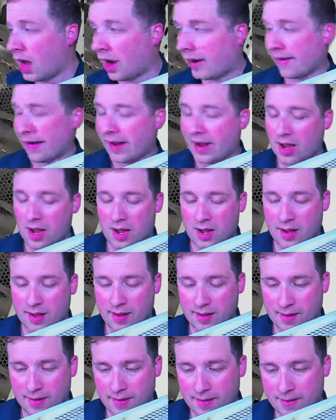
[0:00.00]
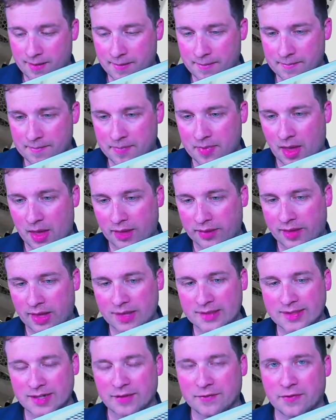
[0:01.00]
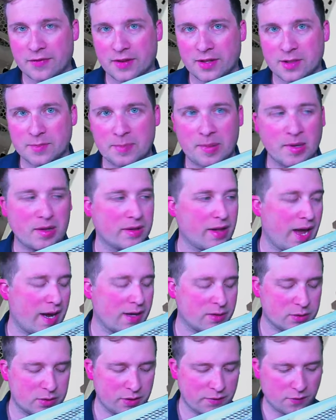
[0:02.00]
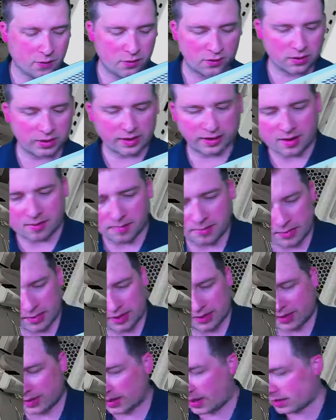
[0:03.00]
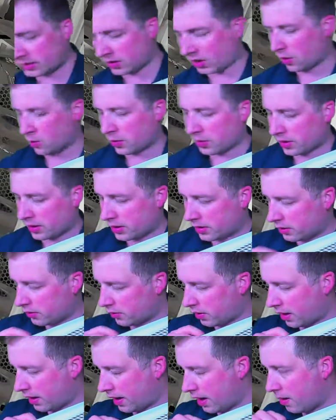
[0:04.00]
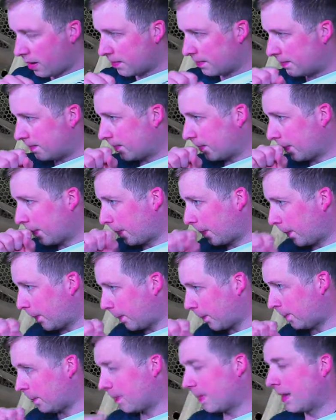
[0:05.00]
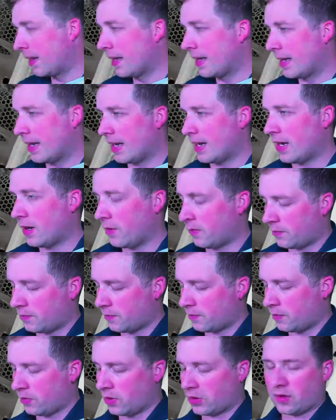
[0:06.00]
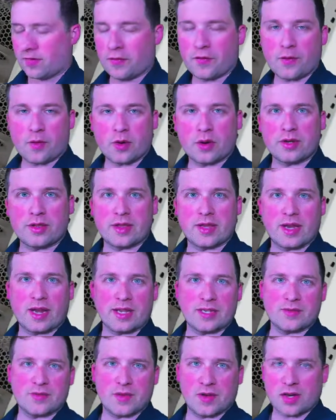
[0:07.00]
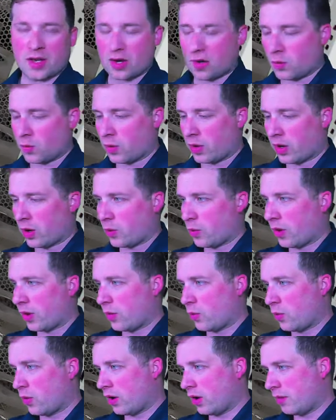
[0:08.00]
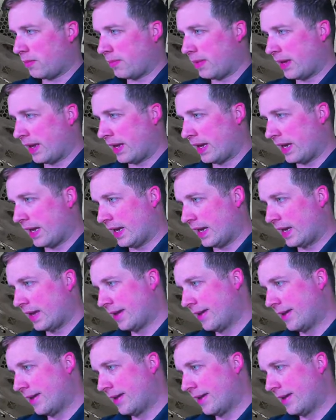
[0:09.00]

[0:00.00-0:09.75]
All right, um, that's it for this build. Actually, fully, completely, that's all we're gonna do right now. Uh, look forward to the next video where we will be